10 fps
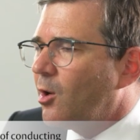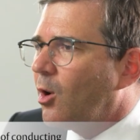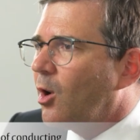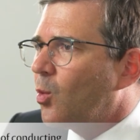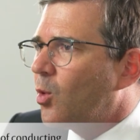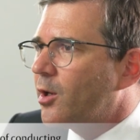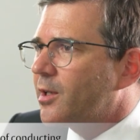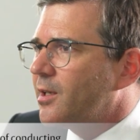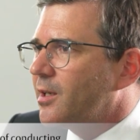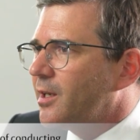are all
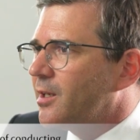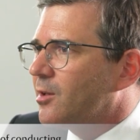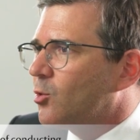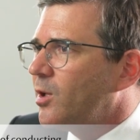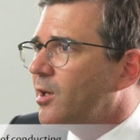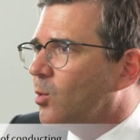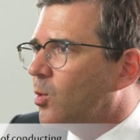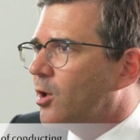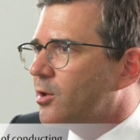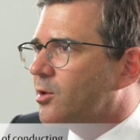working in
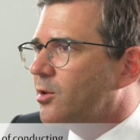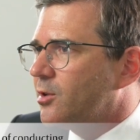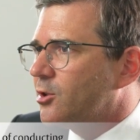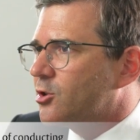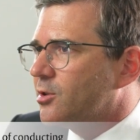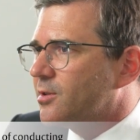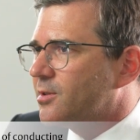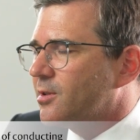real-world conditions.